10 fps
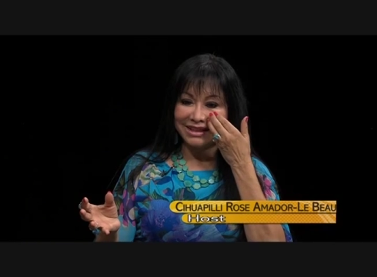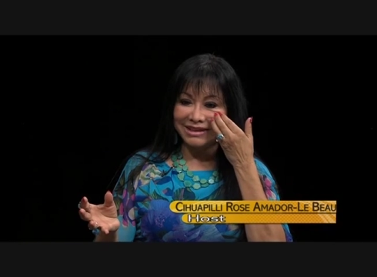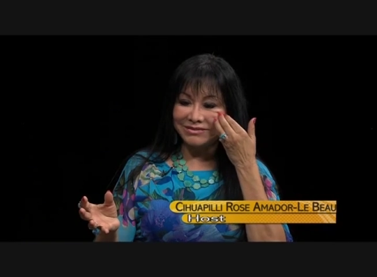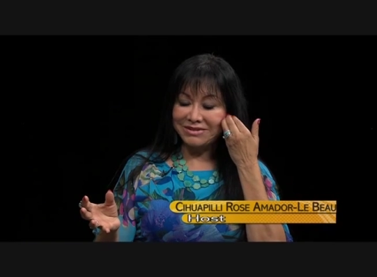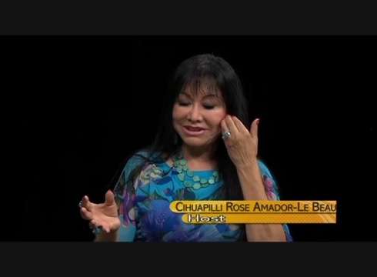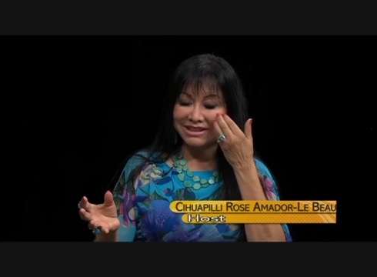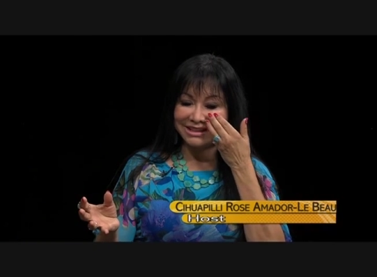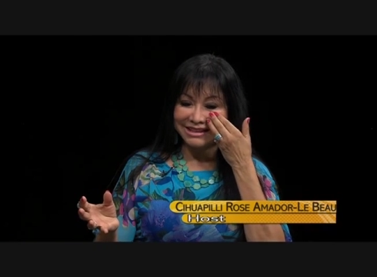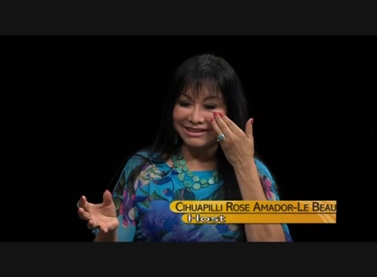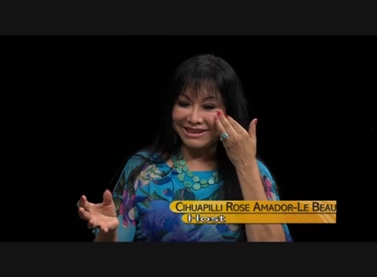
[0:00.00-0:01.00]
at
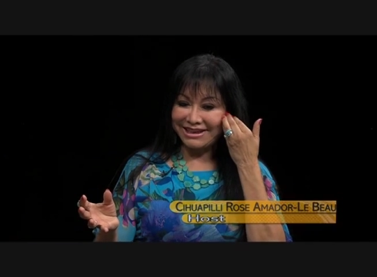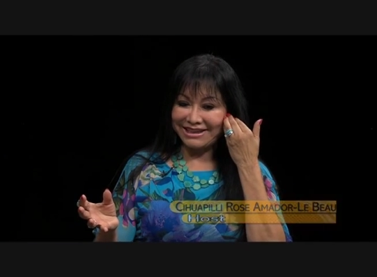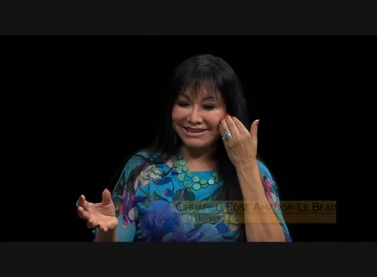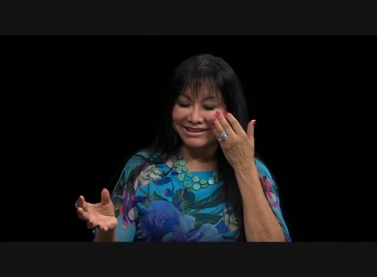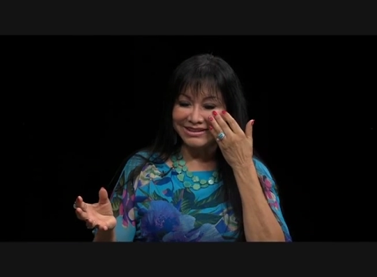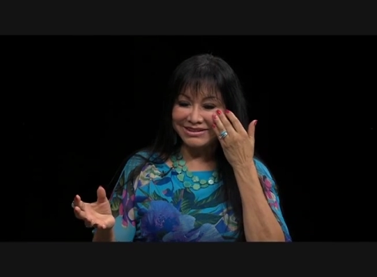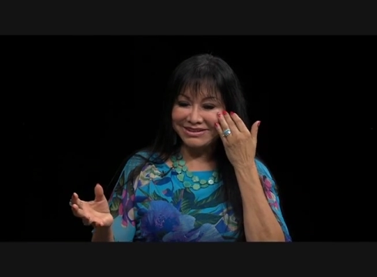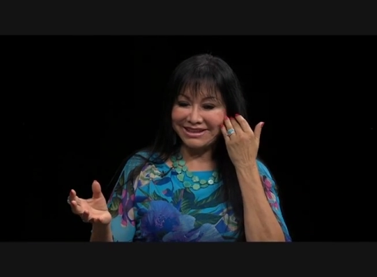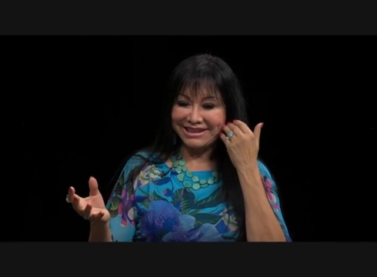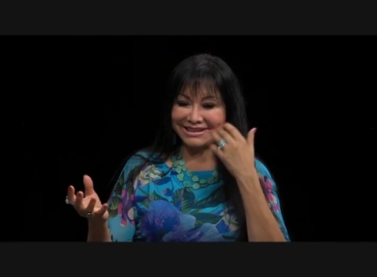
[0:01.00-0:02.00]
Mexica, and you
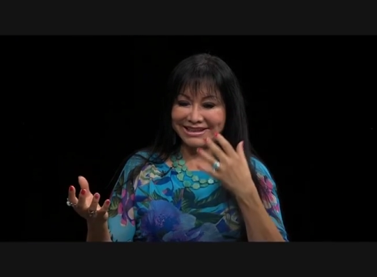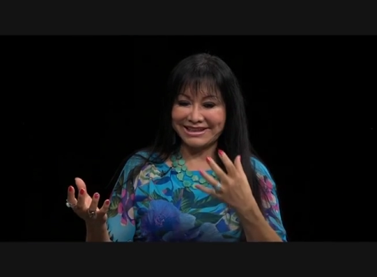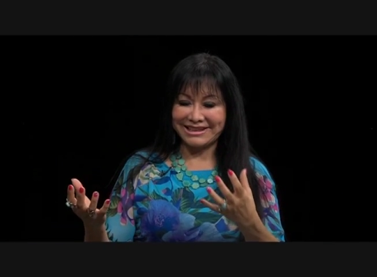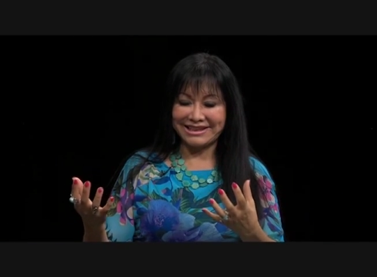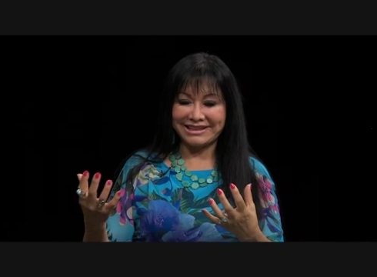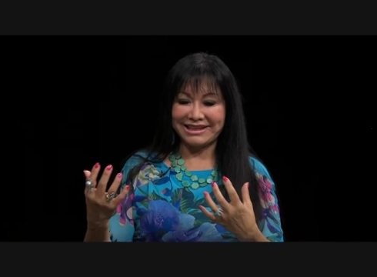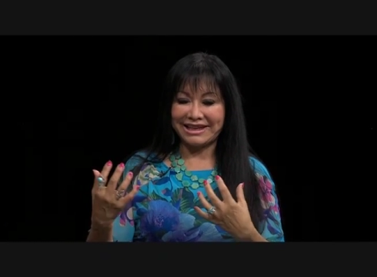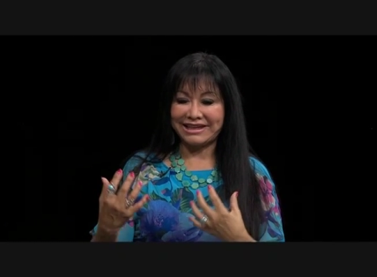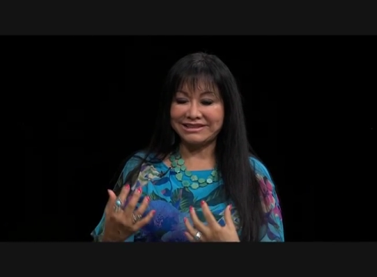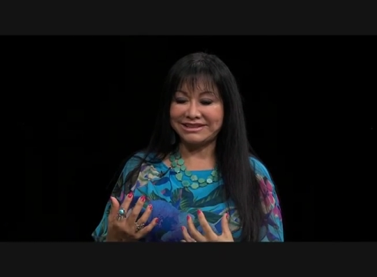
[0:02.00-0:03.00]
look at the, the
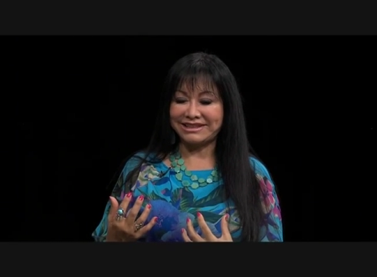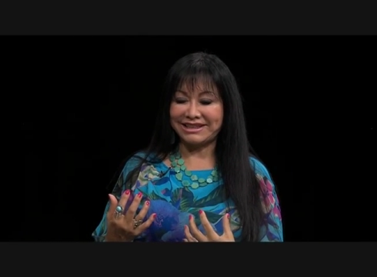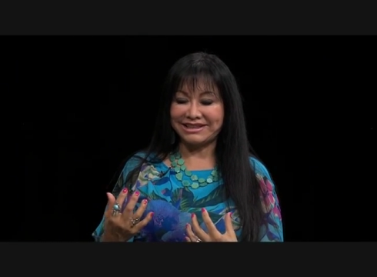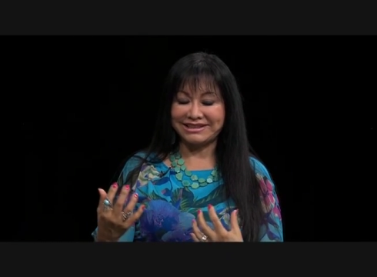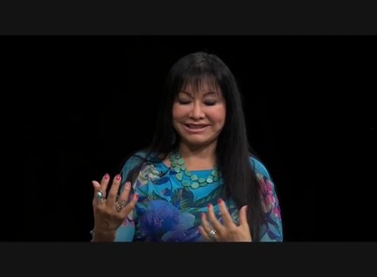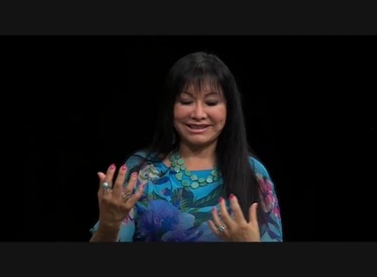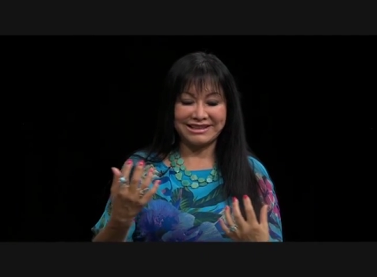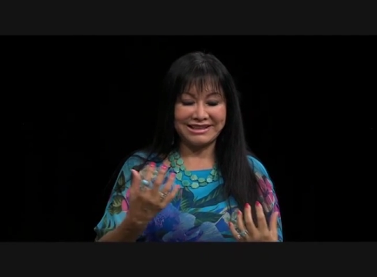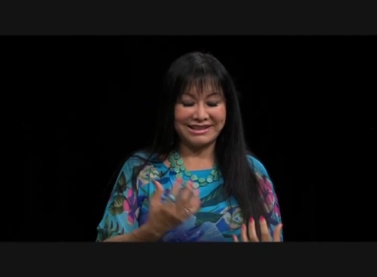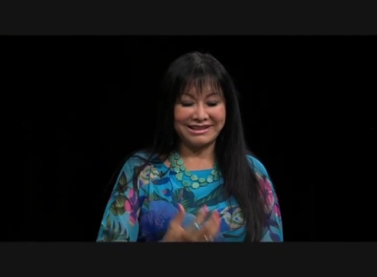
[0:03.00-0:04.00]
Aztecs and
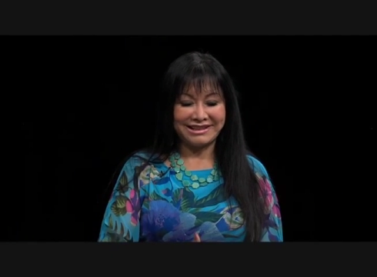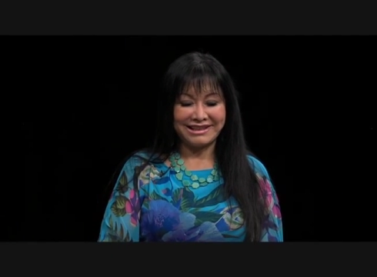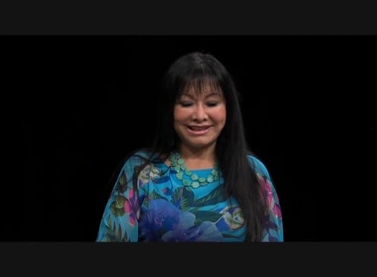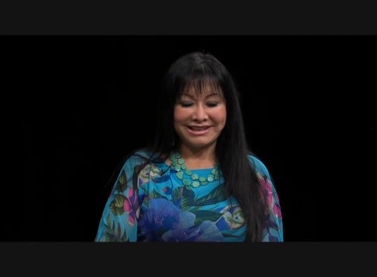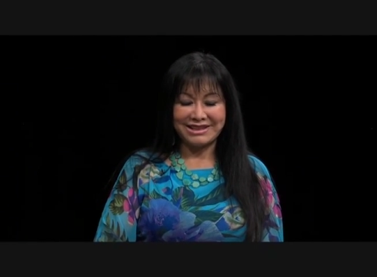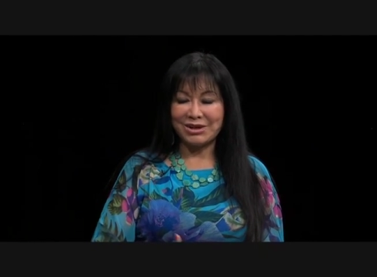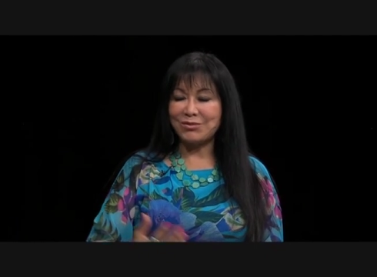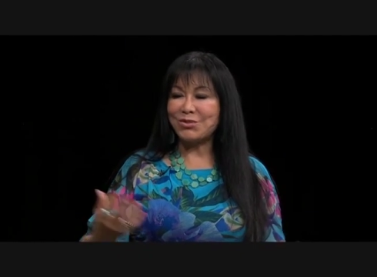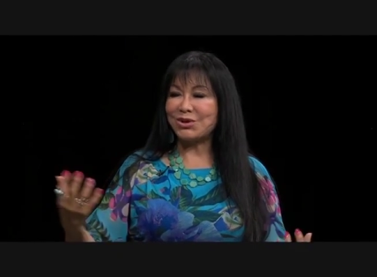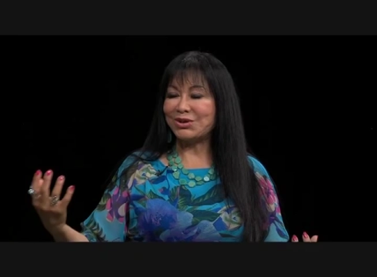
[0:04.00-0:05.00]
the
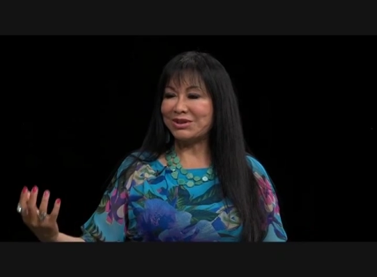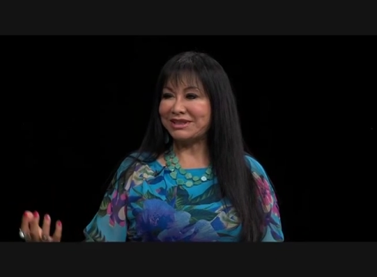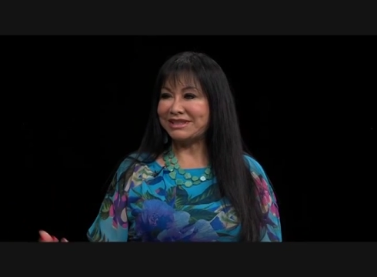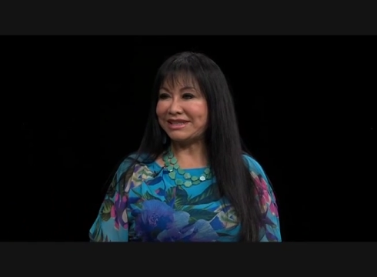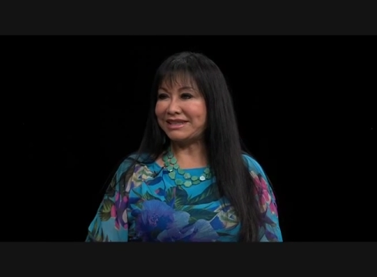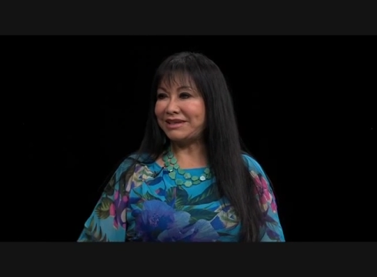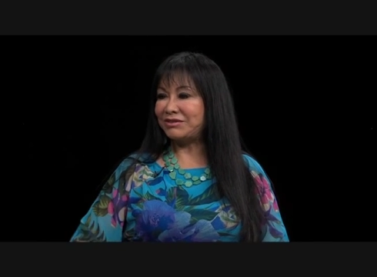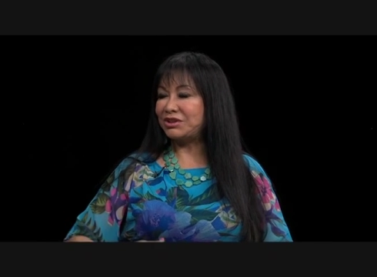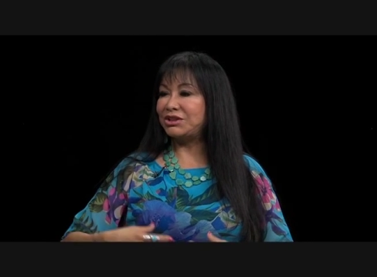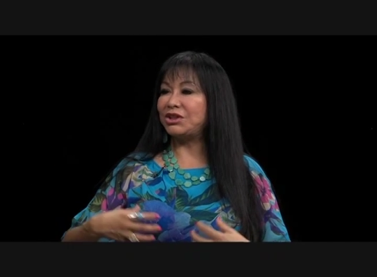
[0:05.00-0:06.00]
numbers, and they
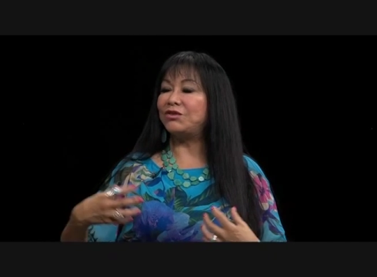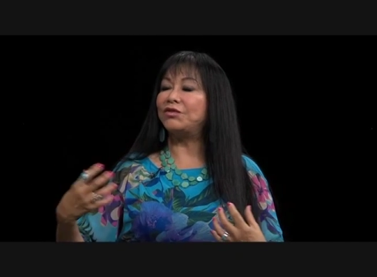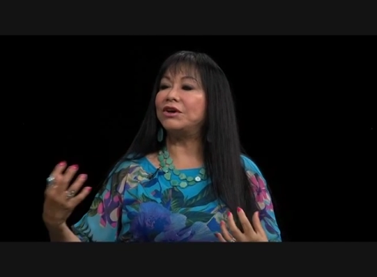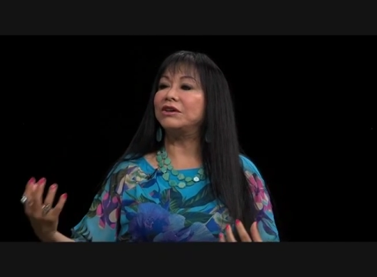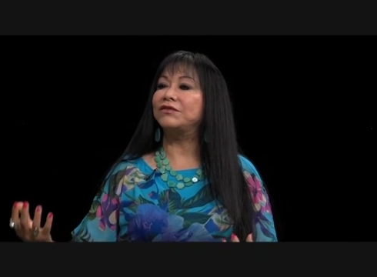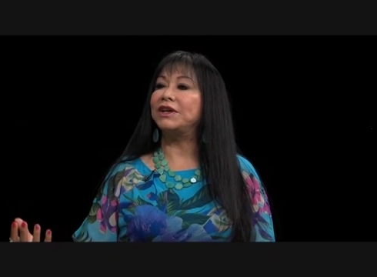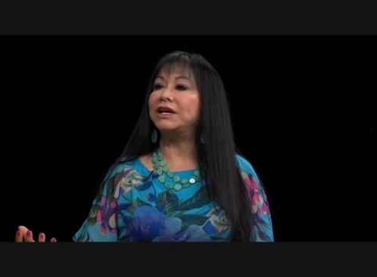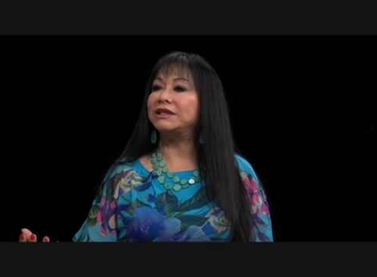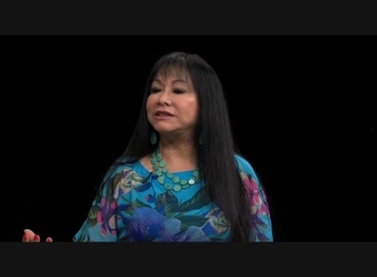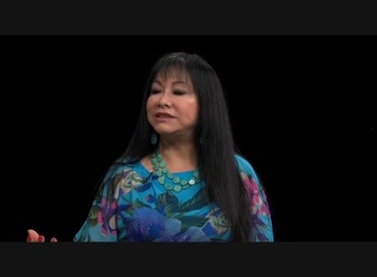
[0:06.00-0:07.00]
were so far
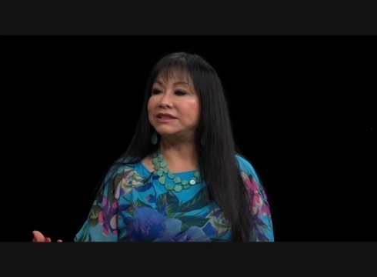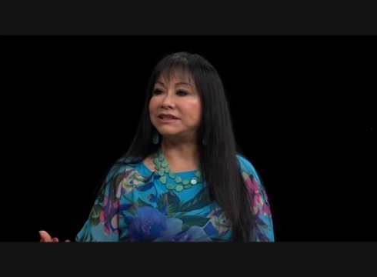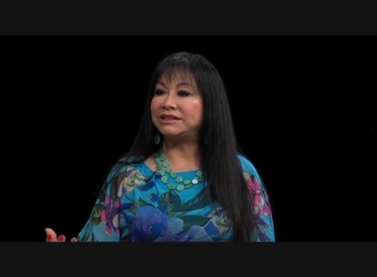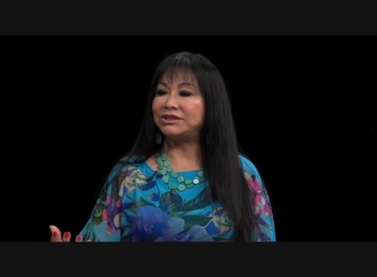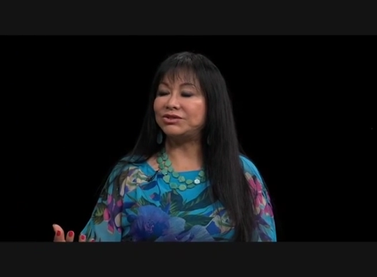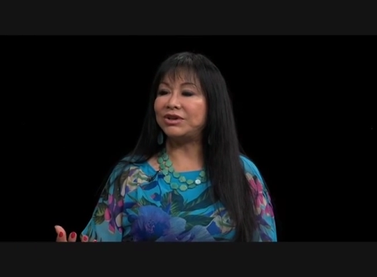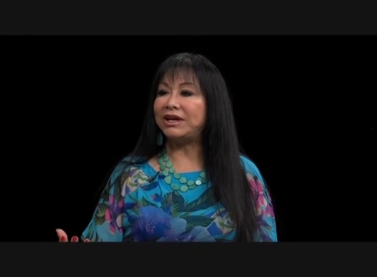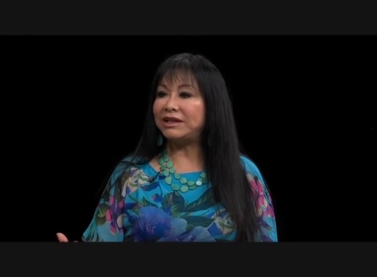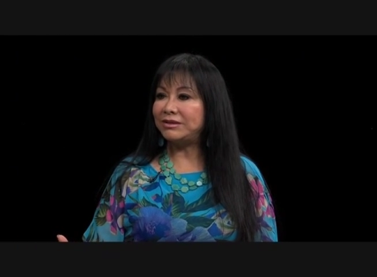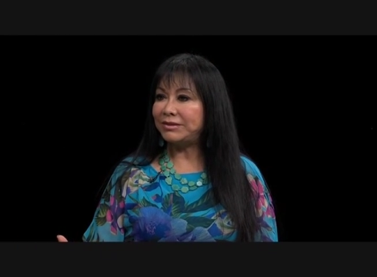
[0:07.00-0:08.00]
advanced in
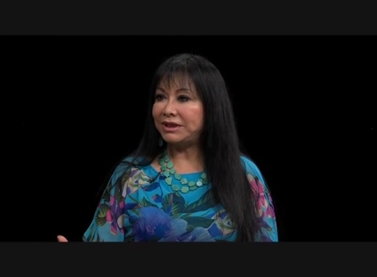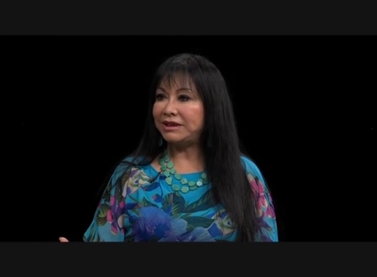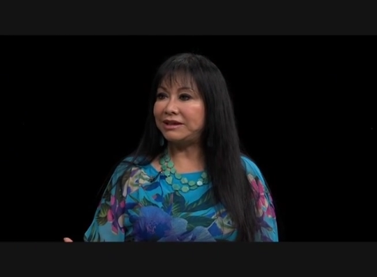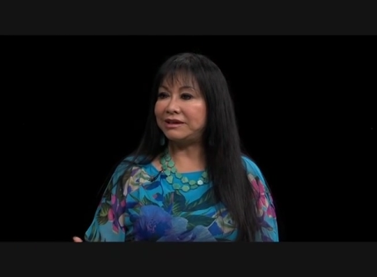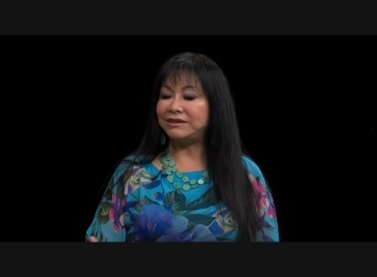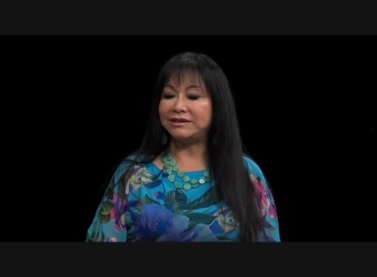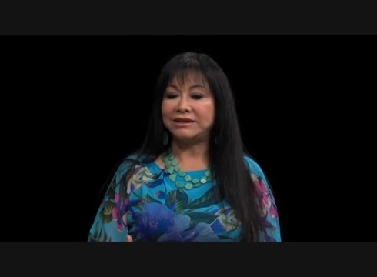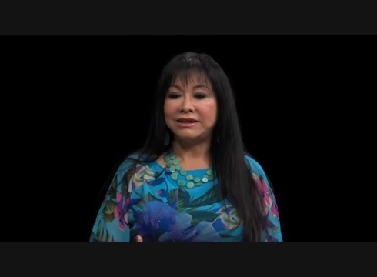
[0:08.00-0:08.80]
astronomy and